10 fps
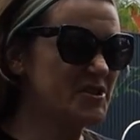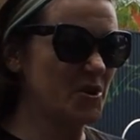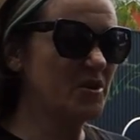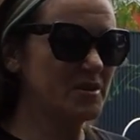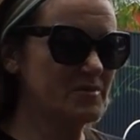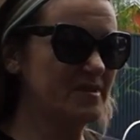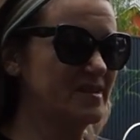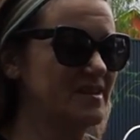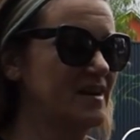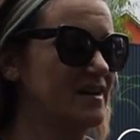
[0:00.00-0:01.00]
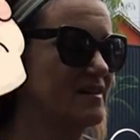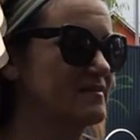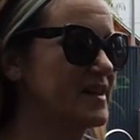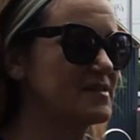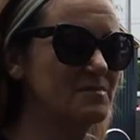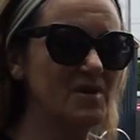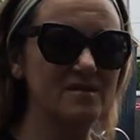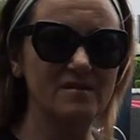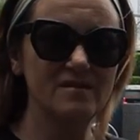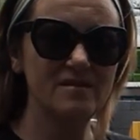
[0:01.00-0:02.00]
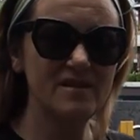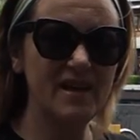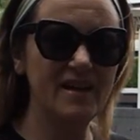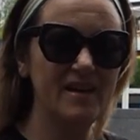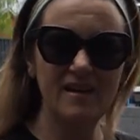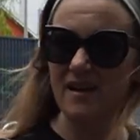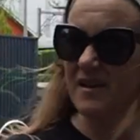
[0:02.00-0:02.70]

sure it was here. That's my... Yeah,